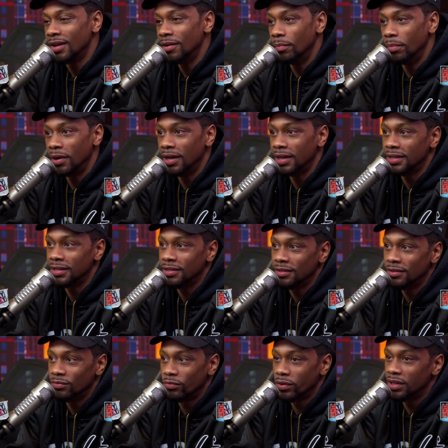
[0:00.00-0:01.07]
but
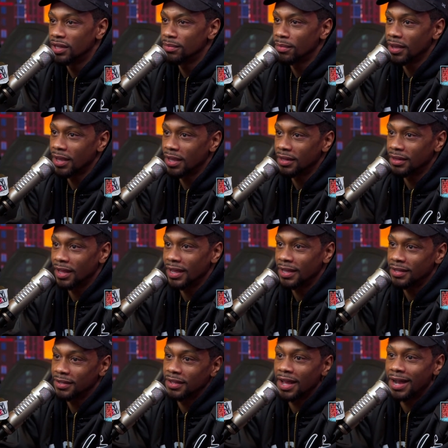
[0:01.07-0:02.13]
really, man,
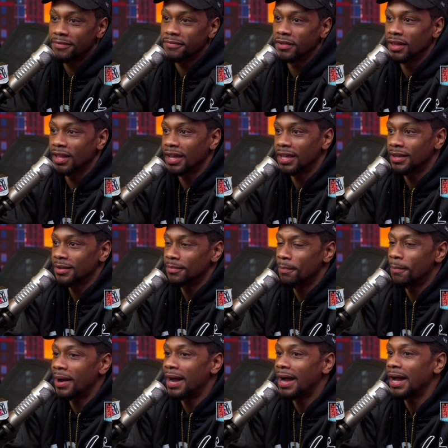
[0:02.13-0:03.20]
like, I feel like
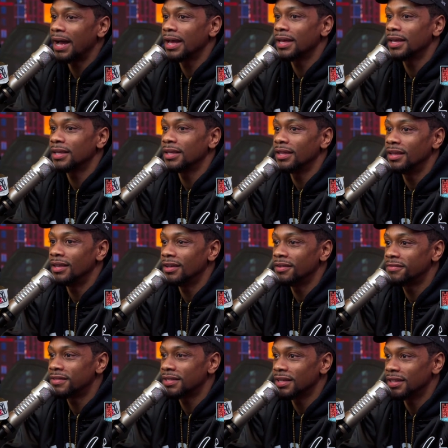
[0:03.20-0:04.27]
my
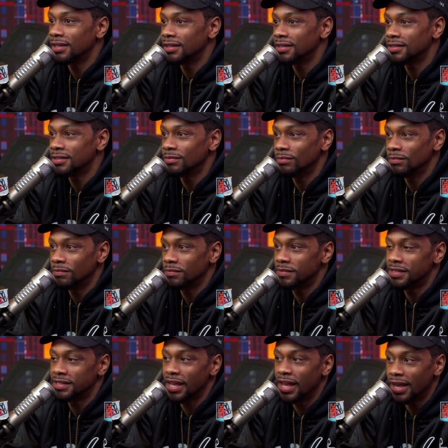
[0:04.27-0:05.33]
gift is
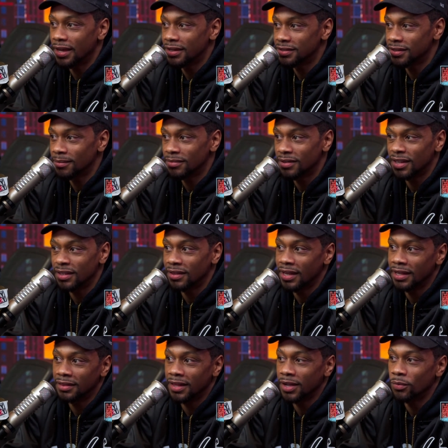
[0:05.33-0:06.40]
saying something
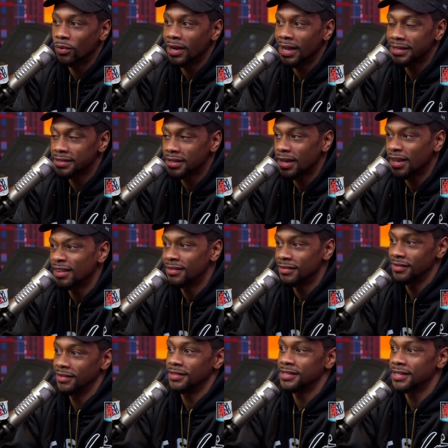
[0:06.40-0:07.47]
and like what I say
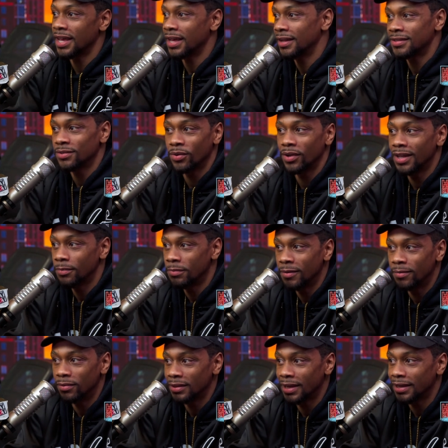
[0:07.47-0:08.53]
and saying it so it hit
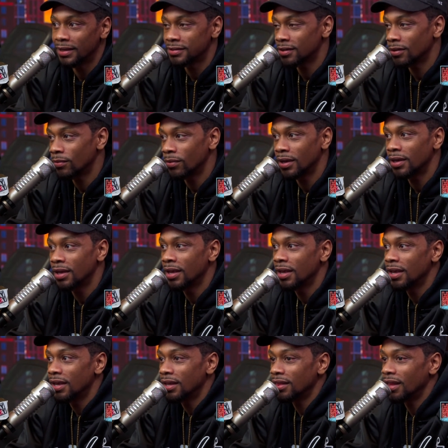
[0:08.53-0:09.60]
people in like a certain way.
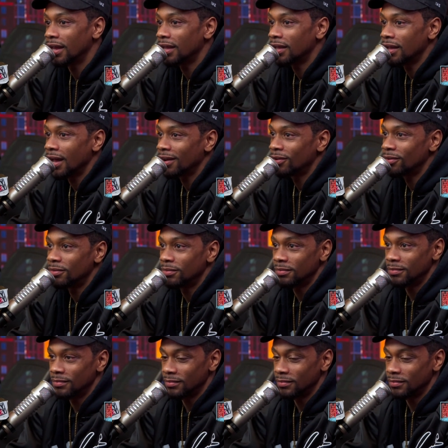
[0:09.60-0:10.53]
Mm-hmm. Like, I don't,